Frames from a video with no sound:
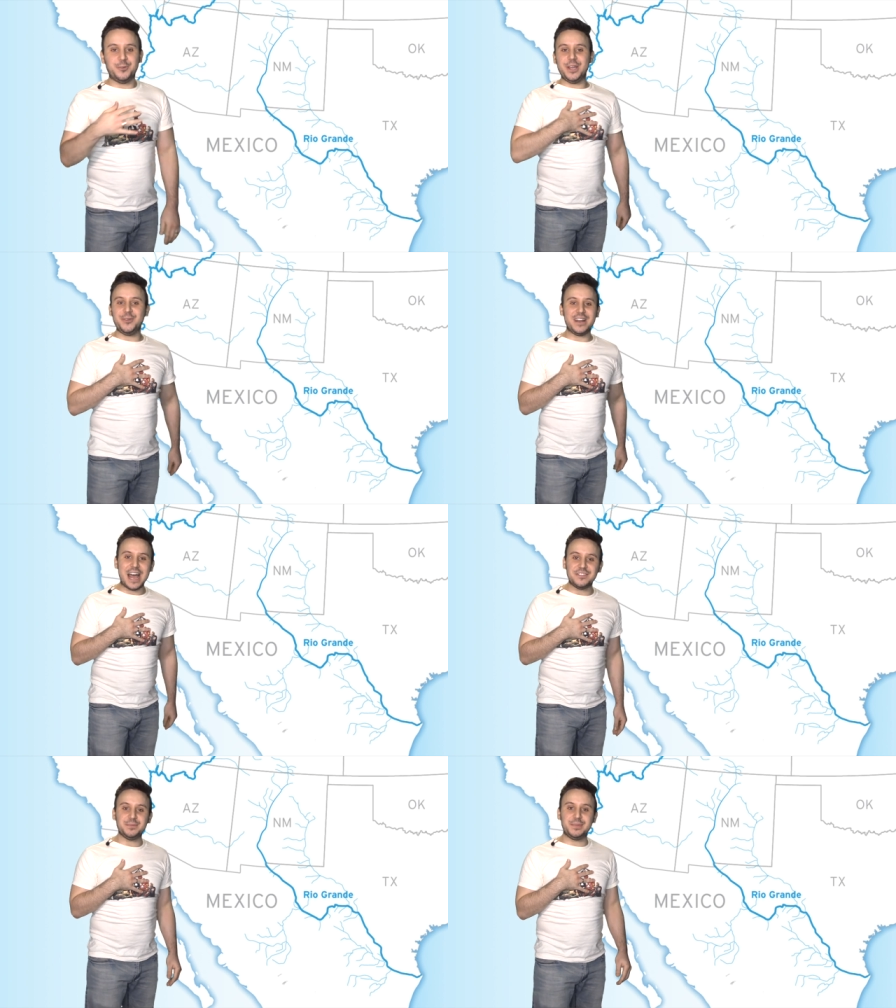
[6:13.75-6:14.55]
we would
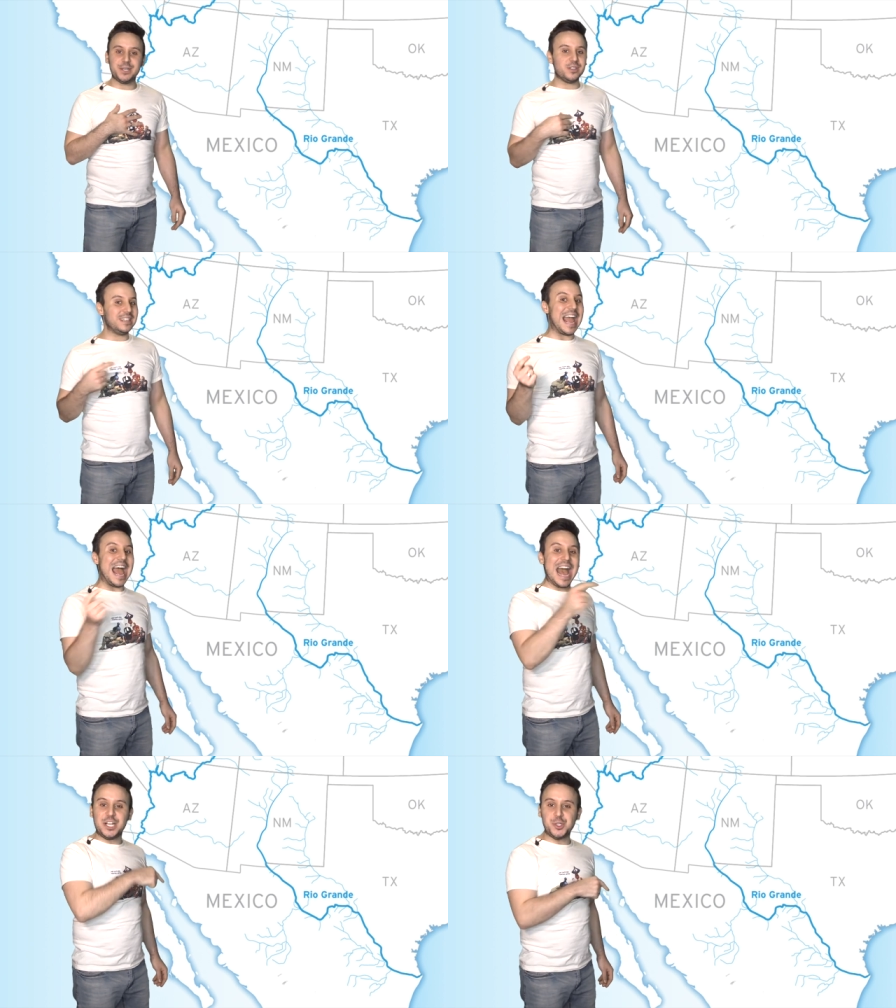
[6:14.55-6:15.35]
have to build the
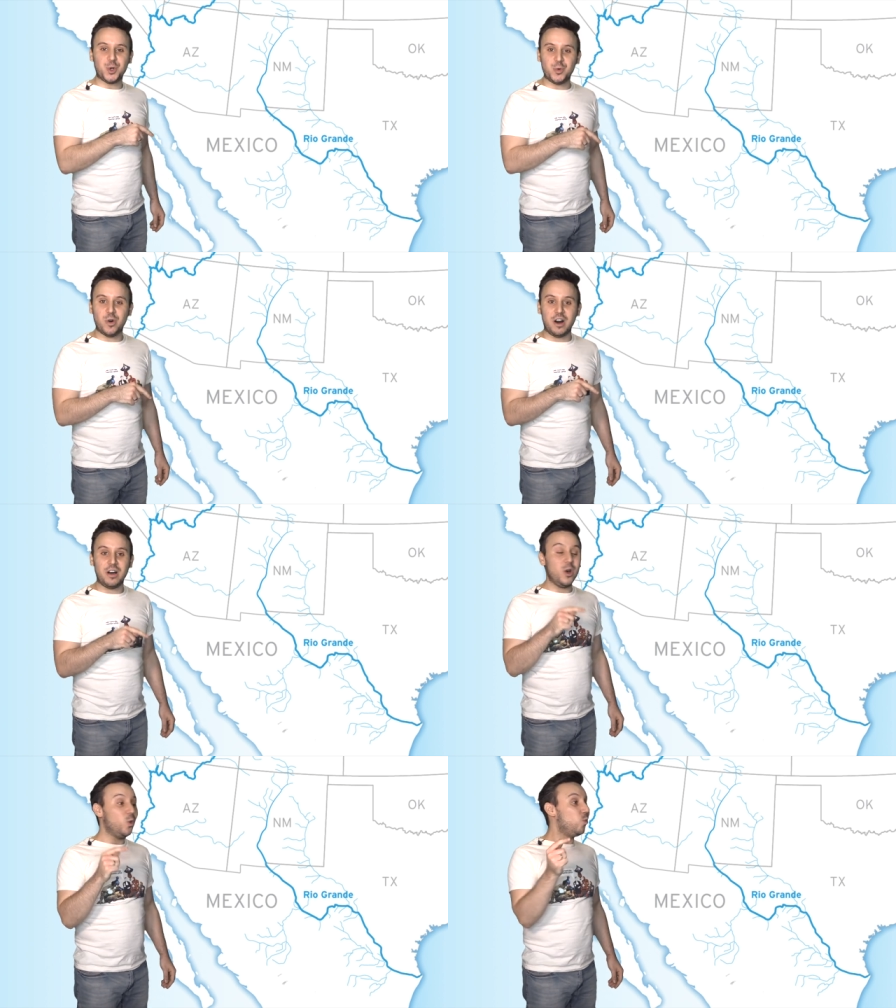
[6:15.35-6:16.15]
actual
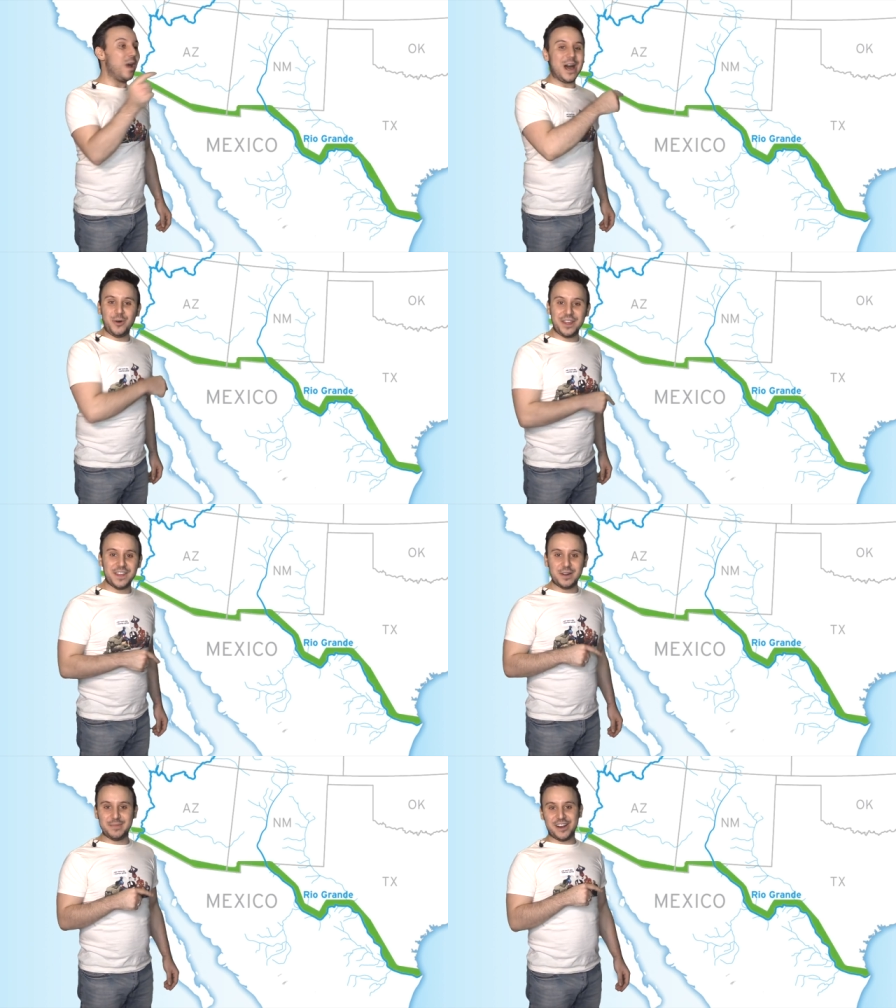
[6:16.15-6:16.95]
wall well
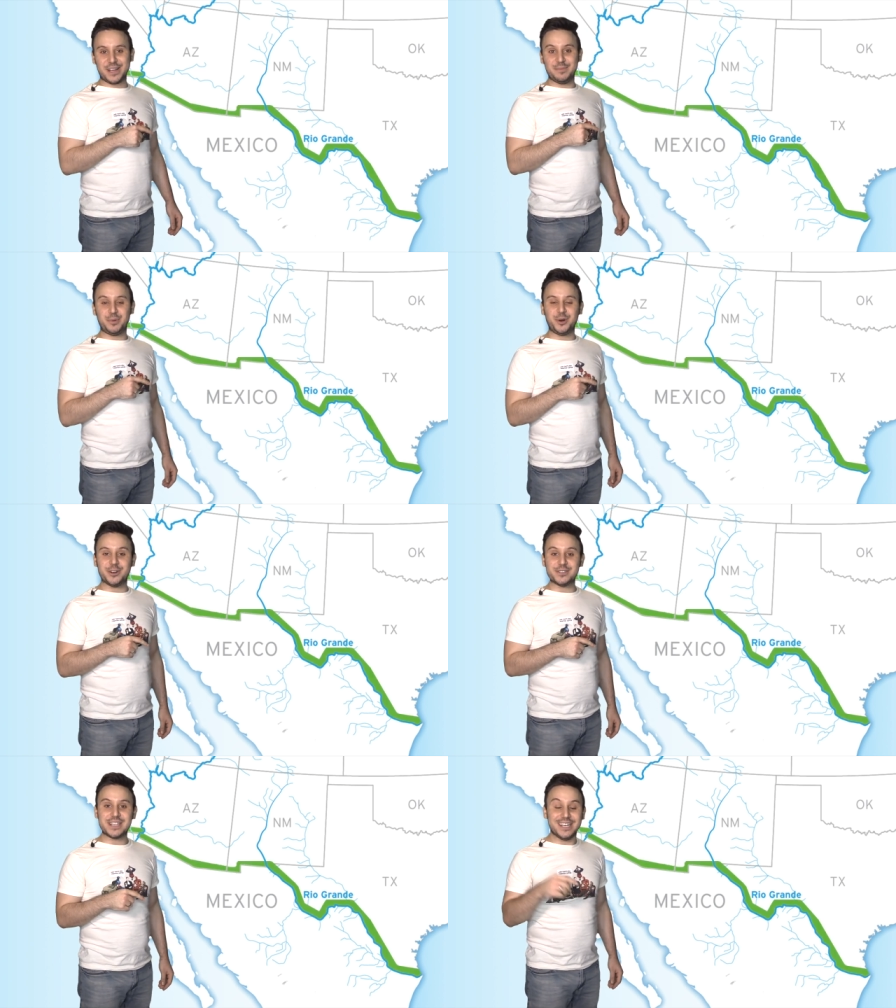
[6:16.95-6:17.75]
within American
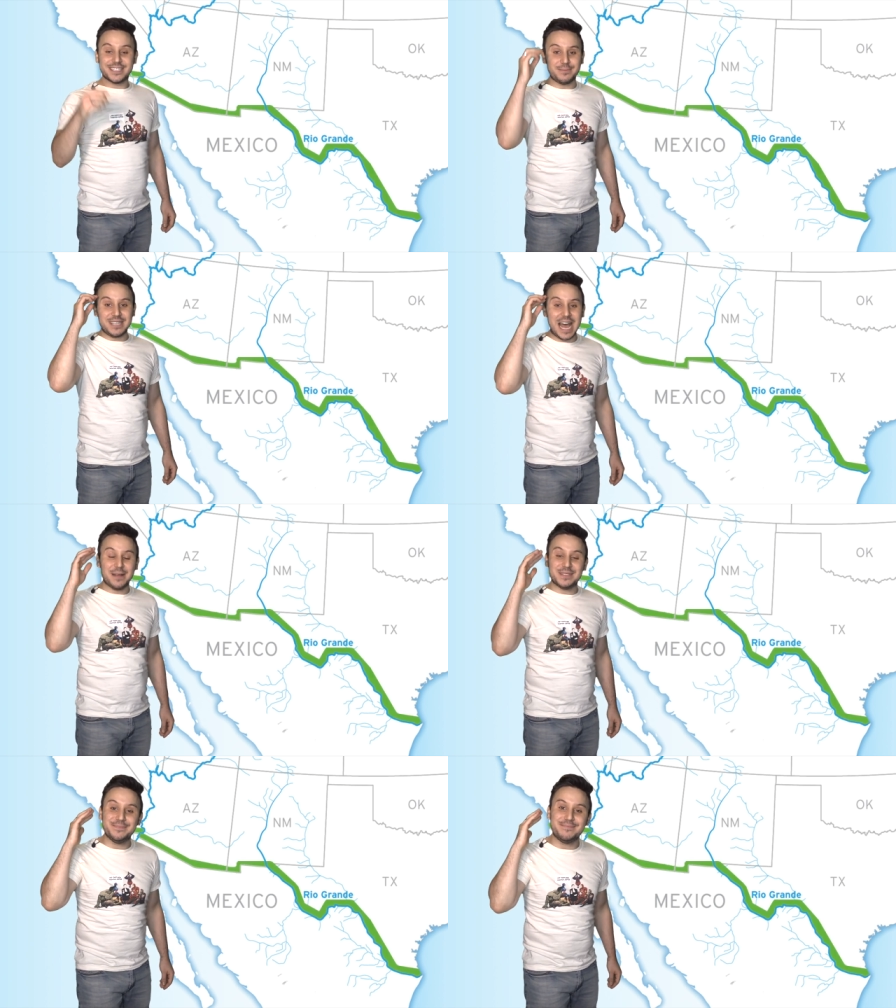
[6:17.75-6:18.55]
borders,
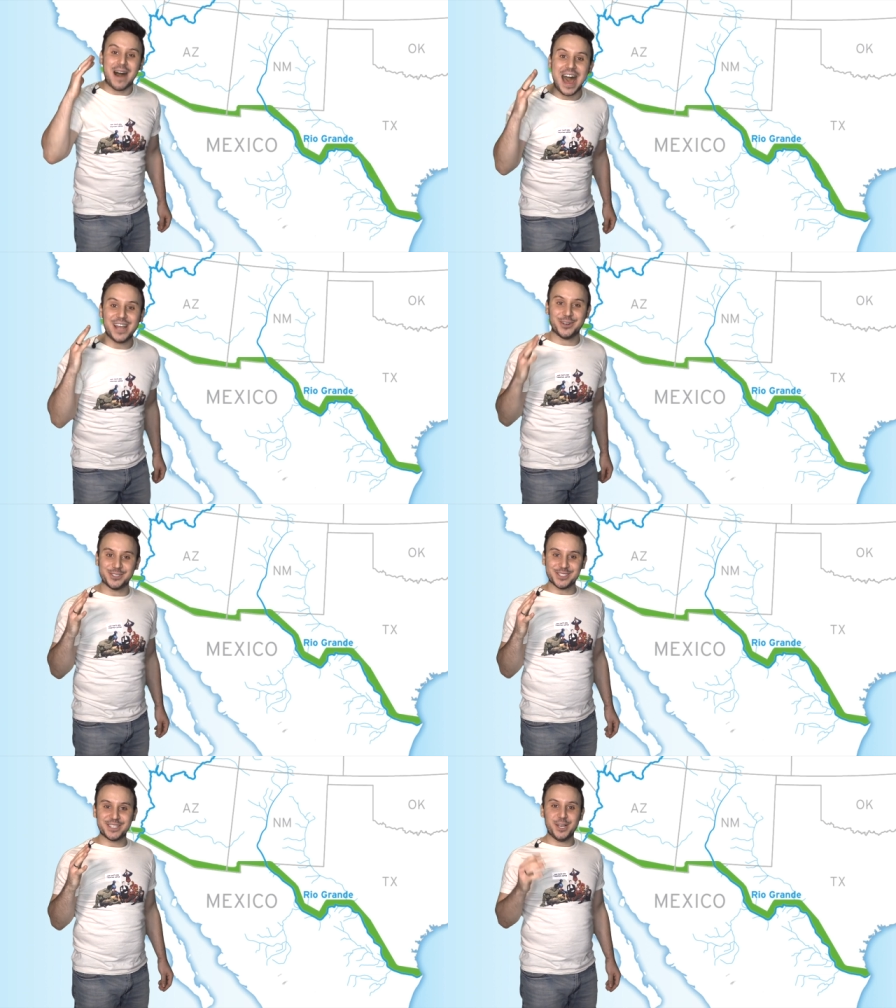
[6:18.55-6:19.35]
sometimes
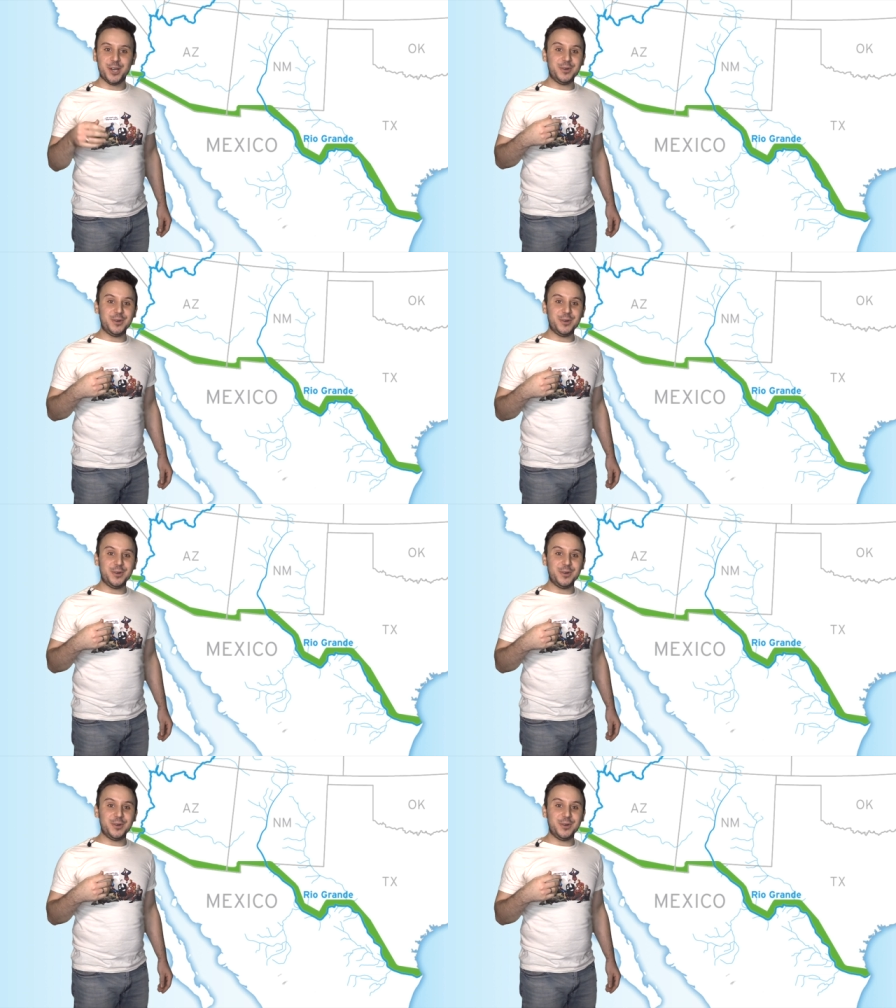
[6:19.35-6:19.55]
miles,